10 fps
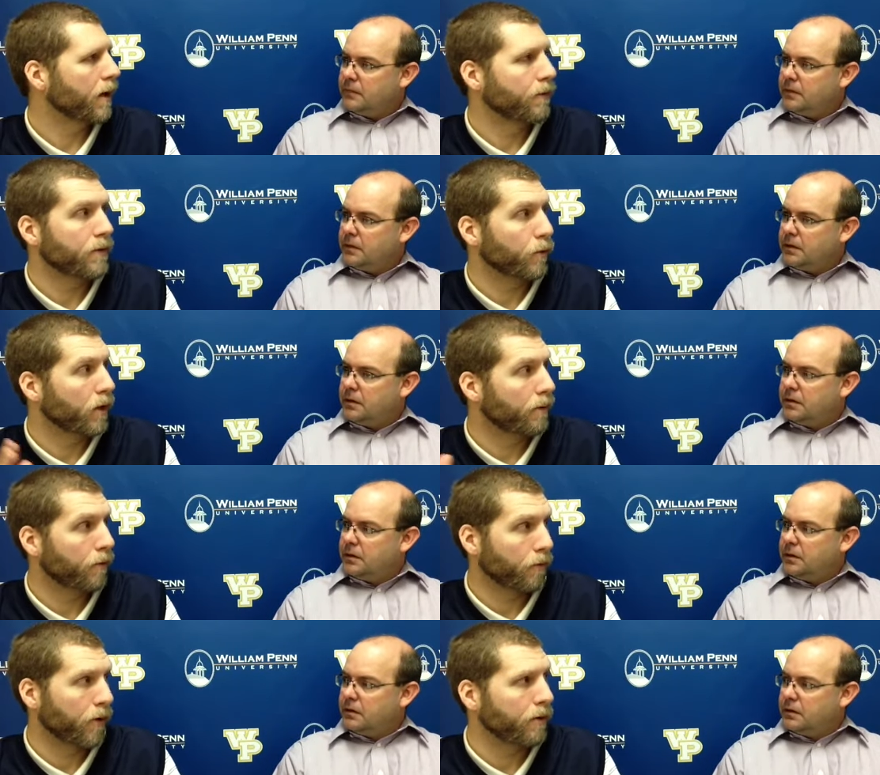Speaker 1: Obviously, we come
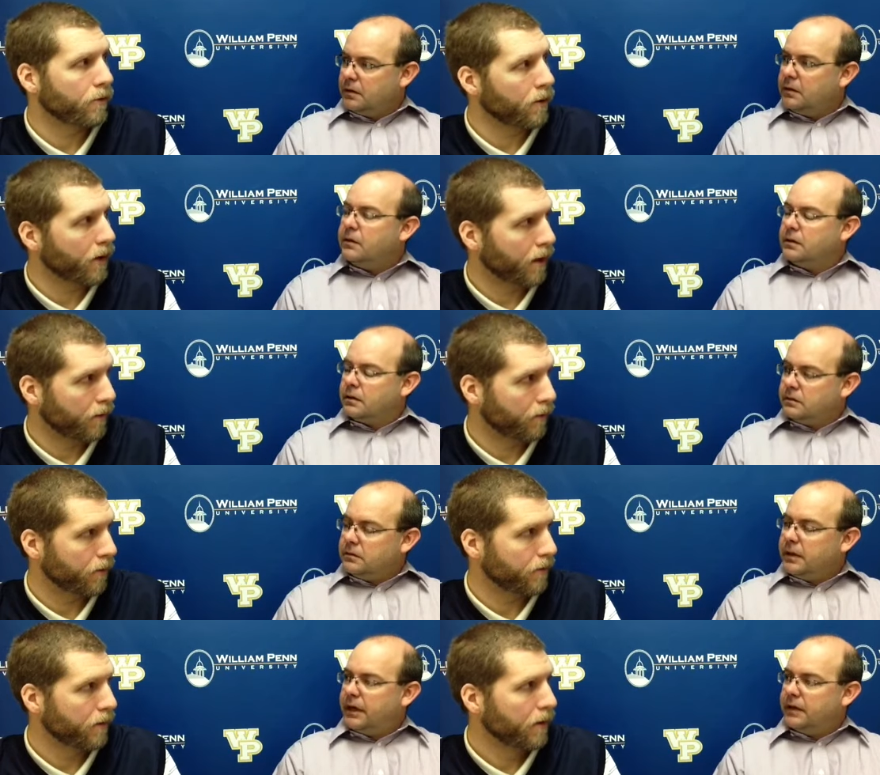from a very strong
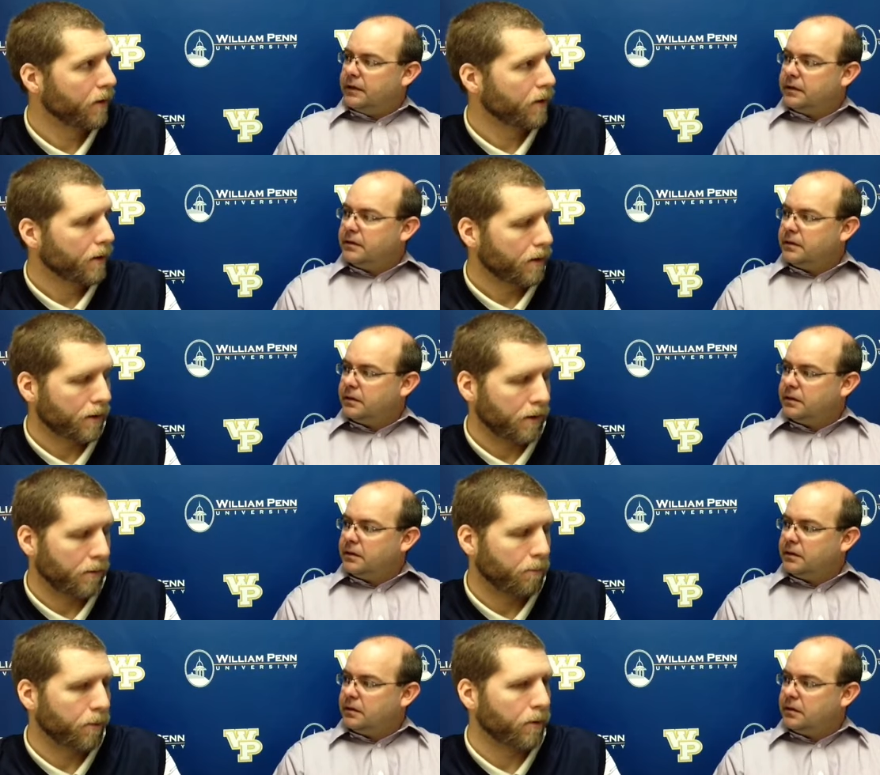conference. Right.
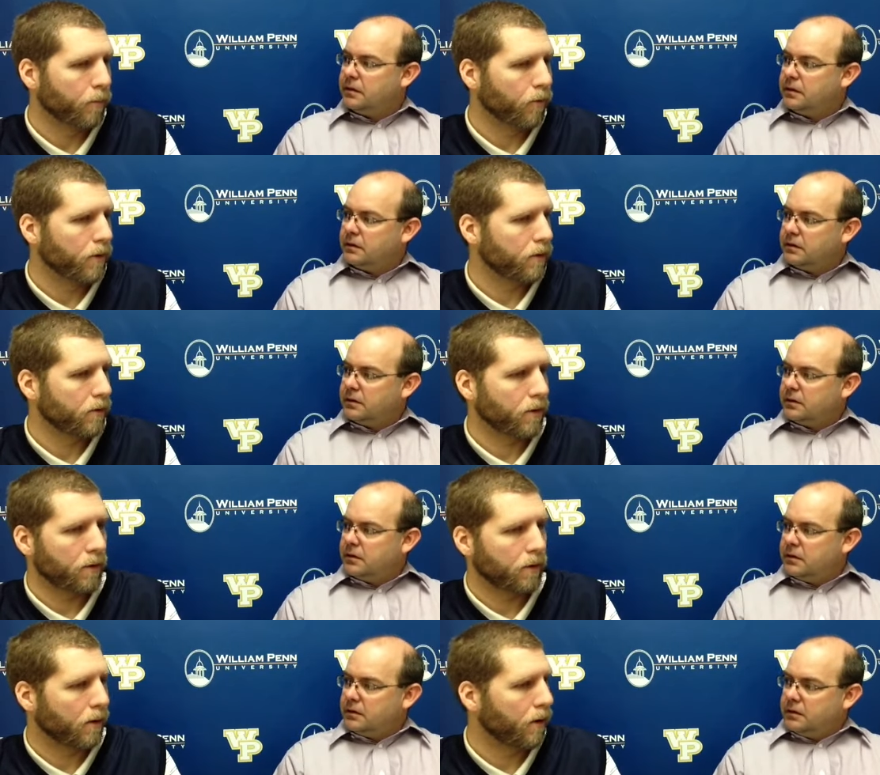Um, but moving to
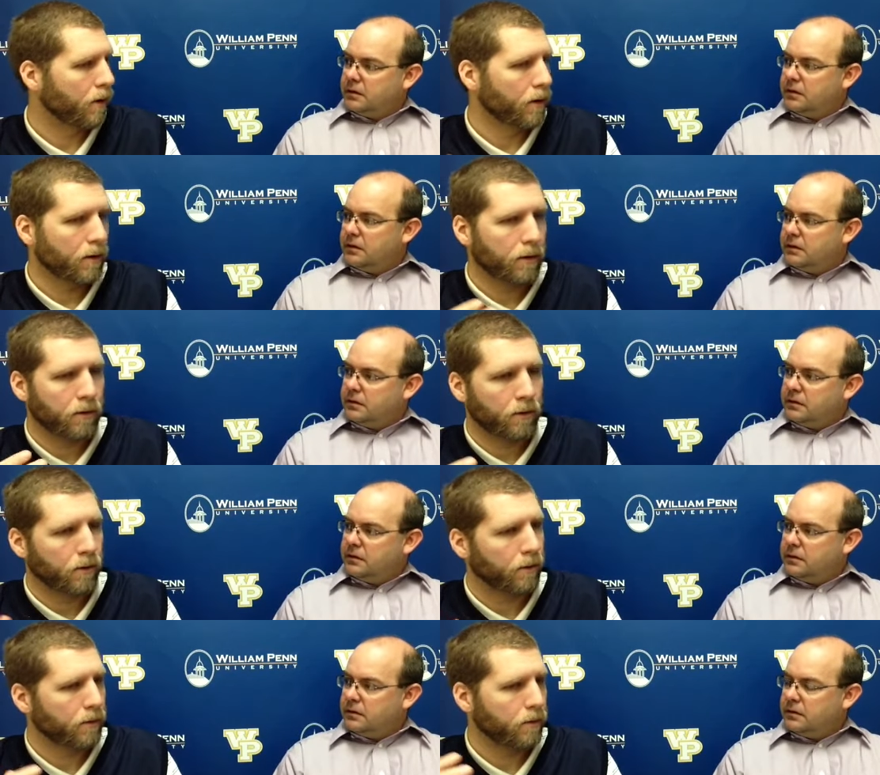the, the heart, you know, or